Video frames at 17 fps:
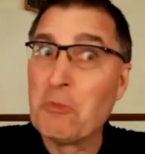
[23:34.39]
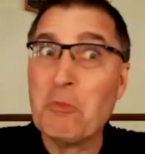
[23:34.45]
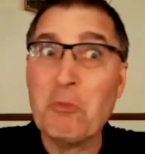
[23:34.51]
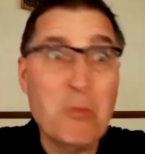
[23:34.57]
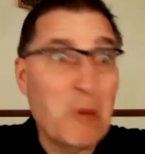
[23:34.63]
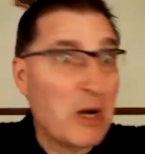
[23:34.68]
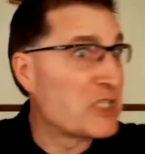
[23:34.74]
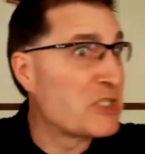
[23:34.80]

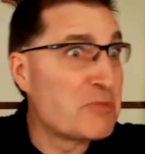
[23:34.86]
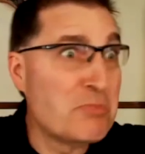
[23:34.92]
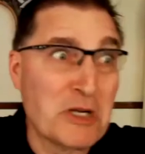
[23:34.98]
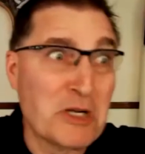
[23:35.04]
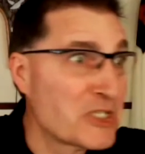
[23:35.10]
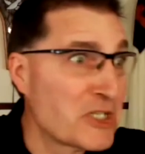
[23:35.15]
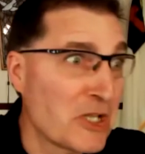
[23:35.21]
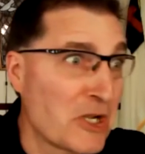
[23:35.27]
much,
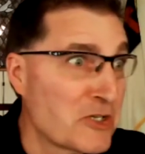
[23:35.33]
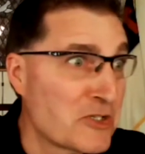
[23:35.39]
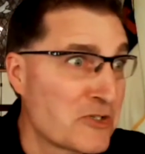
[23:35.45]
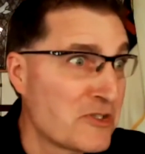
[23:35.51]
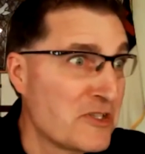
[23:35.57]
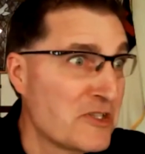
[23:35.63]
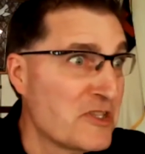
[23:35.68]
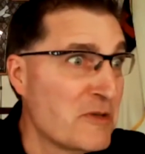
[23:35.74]
much
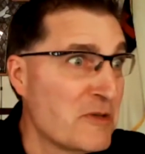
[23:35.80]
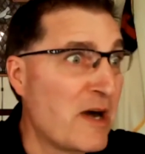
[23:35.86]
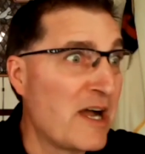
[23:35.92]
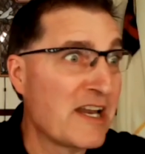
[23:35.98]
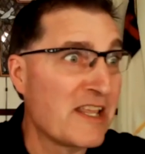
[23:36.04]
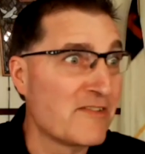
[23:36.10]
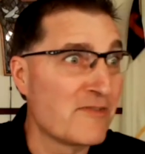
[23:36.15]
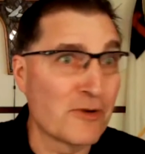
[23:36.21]
larger than the
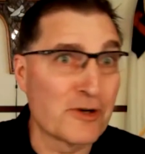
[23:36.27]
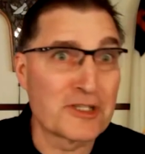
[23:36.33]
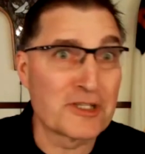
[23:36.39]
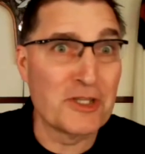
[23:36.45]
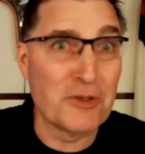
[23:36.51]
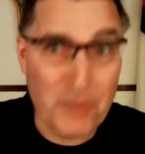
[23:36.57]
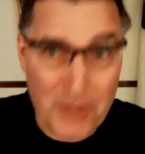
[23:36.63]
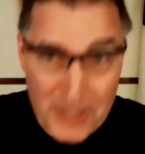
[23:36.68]
body of
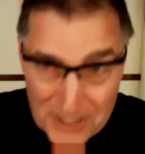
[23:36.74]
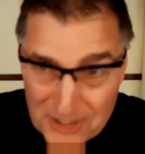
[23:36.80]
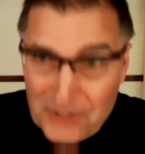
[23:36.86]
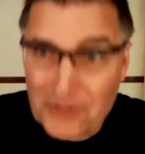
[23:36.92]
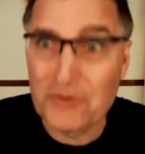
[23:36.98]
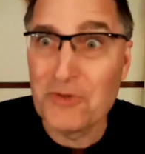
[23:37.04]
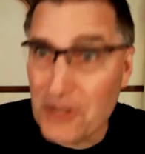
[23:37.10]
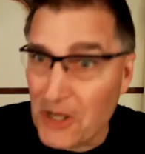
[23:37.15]
work that we
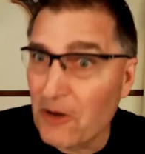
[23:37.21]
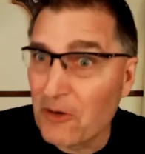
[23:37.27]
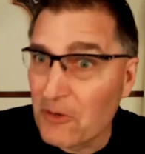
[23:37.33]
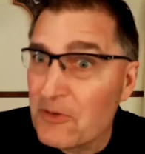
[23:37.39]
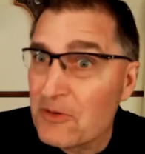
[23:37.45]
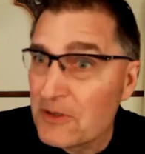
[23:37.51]
do know.